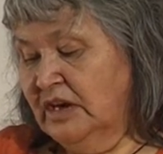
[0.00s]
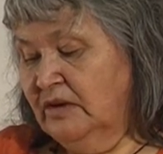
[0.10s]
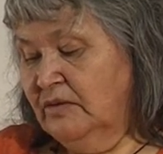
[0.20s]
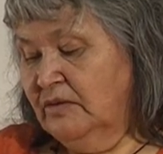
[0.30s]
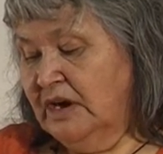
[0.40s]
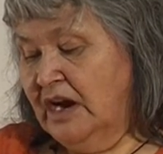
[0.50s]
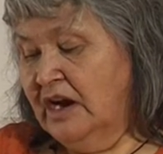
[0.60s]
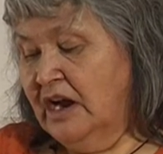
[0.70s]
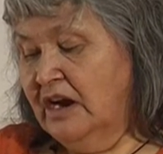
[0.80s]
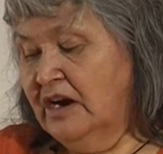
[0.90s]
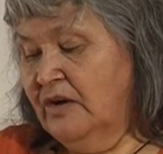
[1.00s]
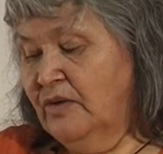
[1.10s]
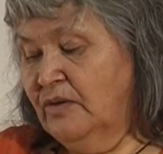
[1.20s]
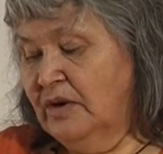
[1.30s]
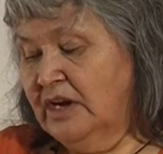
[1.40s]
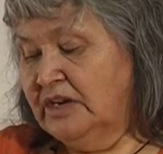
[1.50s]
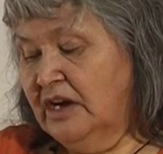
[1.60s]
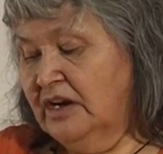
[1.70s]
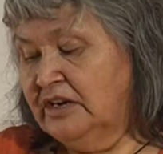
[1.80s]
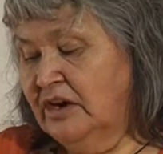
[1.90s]
There are specific meetings
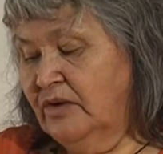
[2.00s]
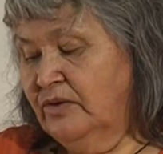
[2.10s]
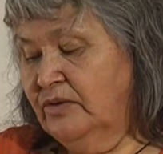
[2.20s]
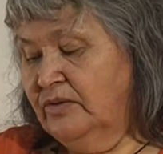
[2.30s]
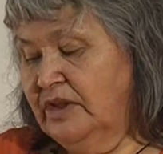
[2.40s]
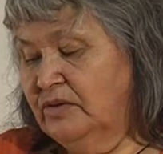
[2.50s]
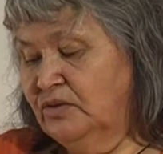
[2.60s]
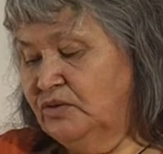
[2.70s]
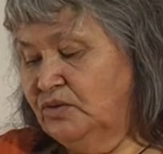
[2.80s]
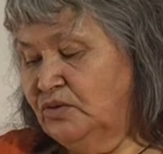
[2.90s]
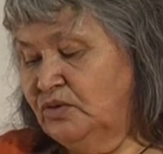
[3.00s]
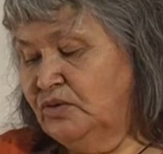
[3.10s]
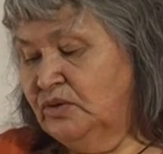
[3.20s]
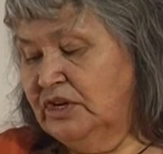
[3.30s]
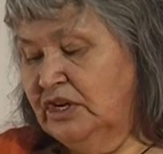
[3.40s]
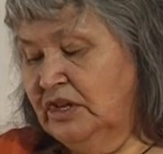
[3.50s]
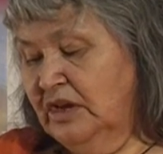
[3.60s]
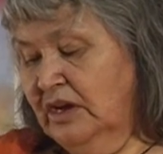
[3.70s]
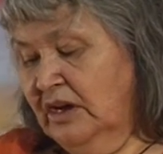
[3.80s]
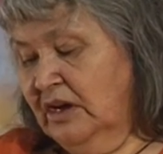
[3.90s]
held for mothers and fathers, for
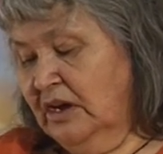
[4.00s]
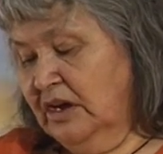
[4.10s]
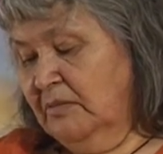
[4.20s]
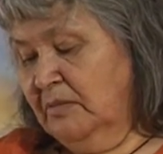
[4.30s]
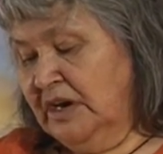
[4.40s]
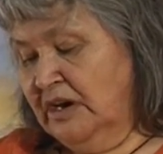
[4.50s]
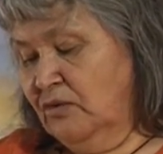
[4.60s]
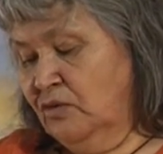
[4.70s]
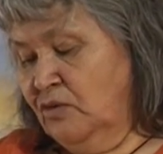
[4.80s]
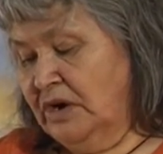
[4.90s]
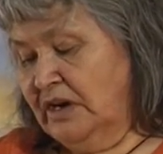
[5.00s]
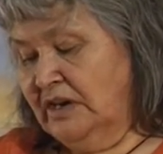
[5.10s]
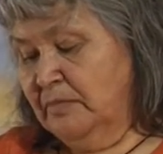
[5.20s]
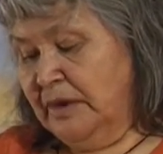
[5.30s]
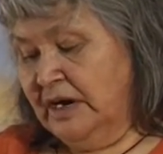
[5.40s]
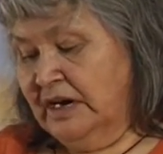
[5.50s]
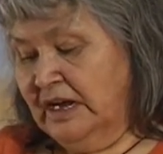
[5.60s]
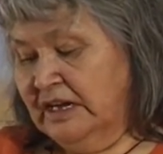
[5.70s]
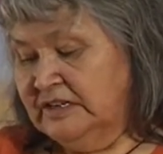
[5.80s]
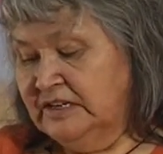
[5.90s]
teenagers, for community
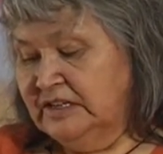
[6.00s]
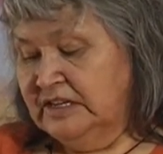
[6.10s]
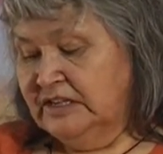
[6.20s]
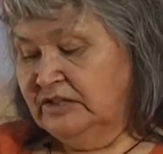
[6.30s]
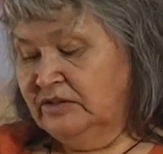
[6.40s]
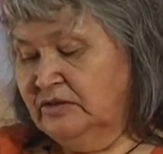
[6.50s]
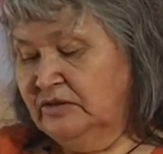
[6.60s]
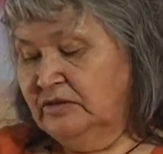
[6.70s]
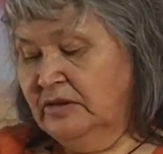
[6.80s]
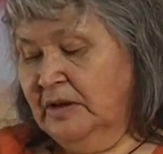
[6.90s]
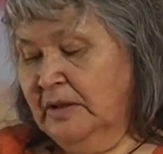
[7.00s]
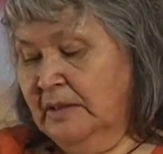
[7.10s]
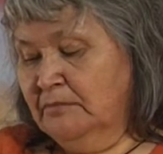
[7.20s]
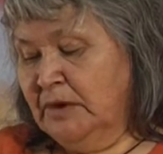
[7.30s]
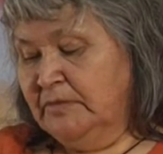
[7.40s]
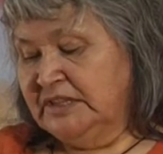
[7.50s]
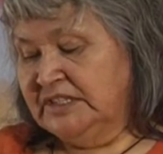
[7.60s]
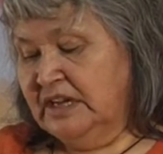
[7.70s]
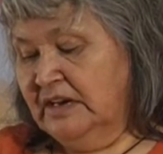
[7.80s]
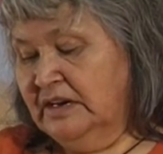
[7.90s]
planning, for healing
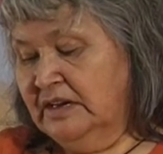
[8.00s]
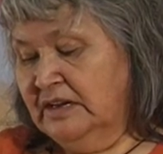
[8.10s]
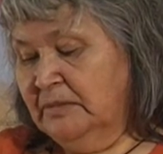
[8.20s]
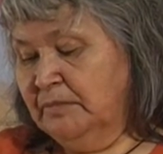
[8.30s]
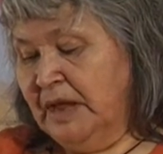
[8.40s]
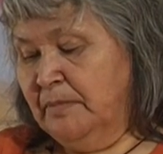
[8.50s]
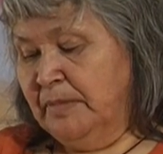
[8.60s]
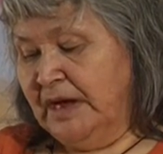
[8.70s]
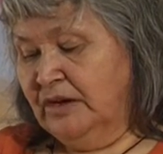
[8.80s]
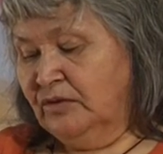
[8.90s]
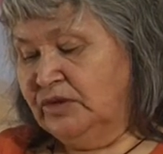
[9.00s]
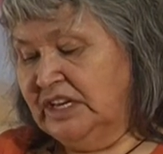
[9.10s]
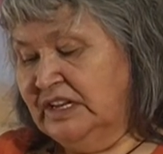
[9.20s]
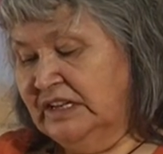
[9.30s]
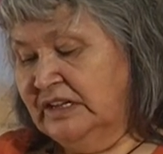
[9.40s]
sessions or Bible studies.